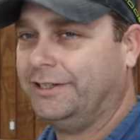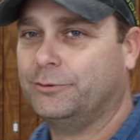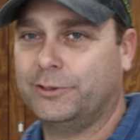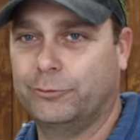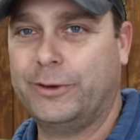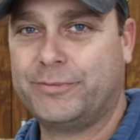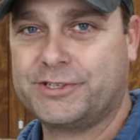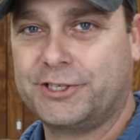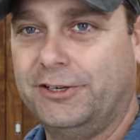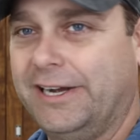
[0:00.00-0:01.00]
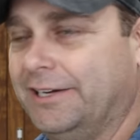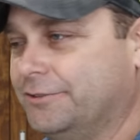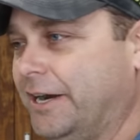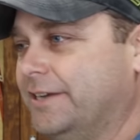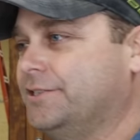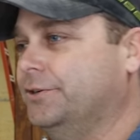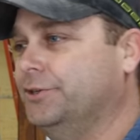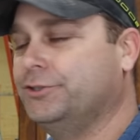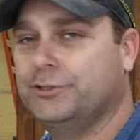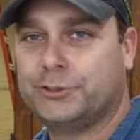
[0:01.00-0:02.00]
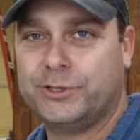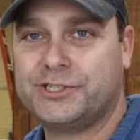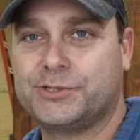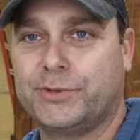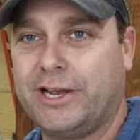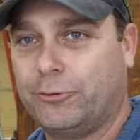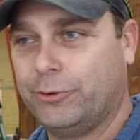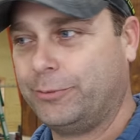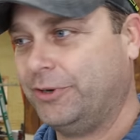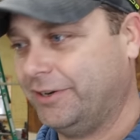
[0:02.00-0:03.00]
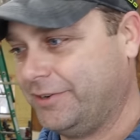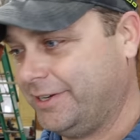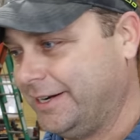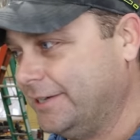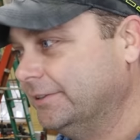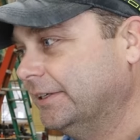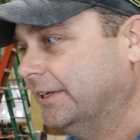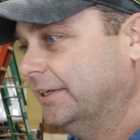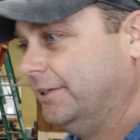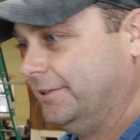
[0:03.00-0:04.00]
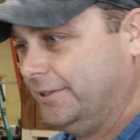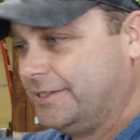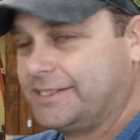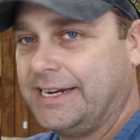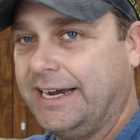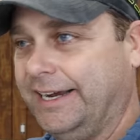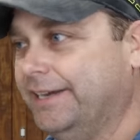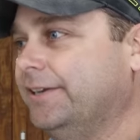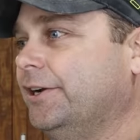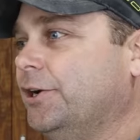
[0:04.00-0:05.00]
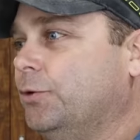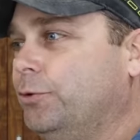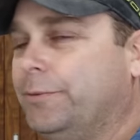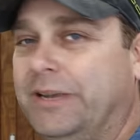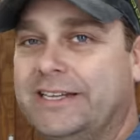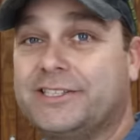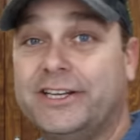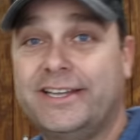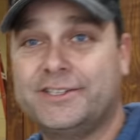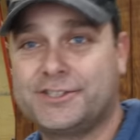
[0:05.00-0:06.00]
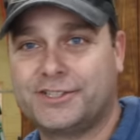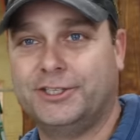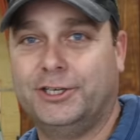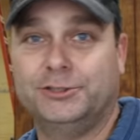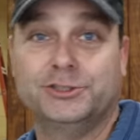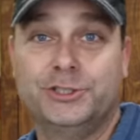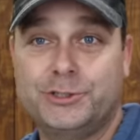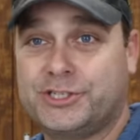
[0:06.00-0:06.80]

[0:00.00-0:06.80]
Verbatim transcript: I don't want to rip this all out, right? So the two choices without ripping everything out on this side would be to install new